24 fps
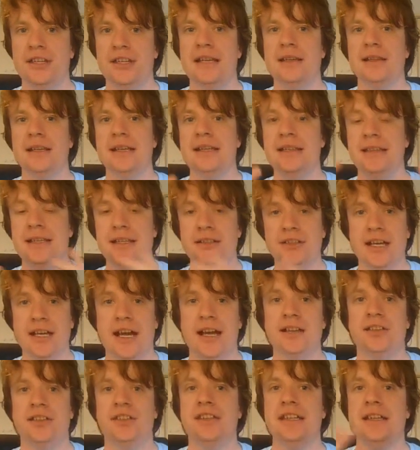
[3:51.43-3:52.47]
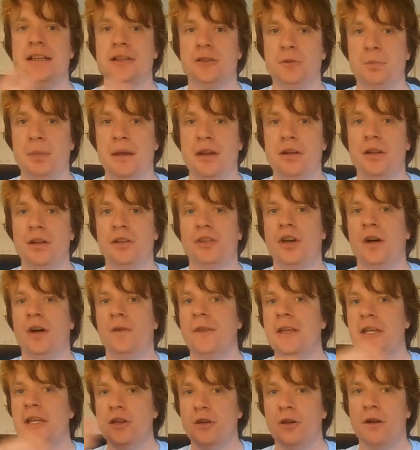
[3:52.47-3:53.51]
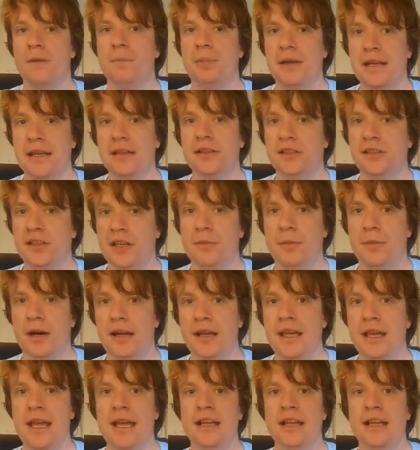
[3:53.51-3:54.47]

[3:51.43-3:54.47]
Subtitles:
and in this case the experience of the European cinema.